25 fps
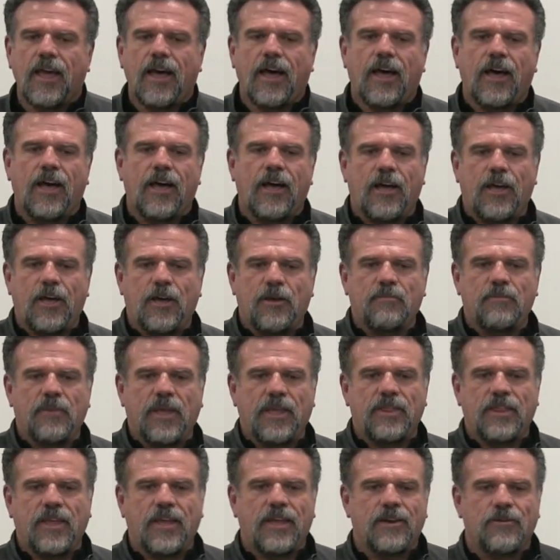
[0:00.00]
Um,
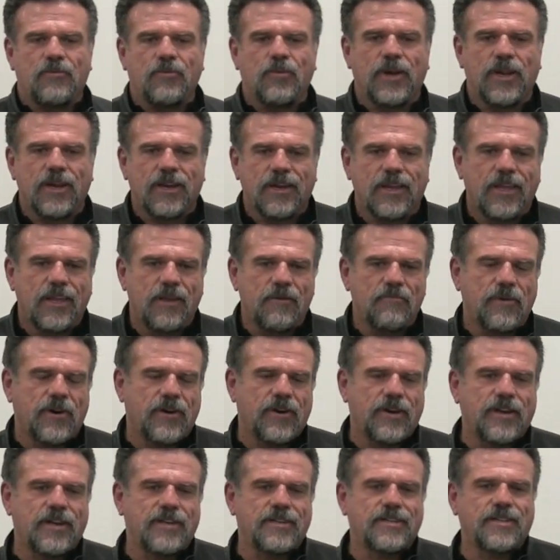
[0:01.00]
and then when he
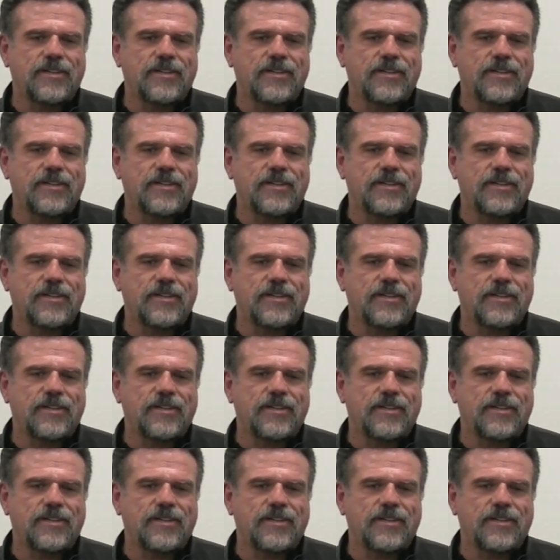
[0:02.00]
married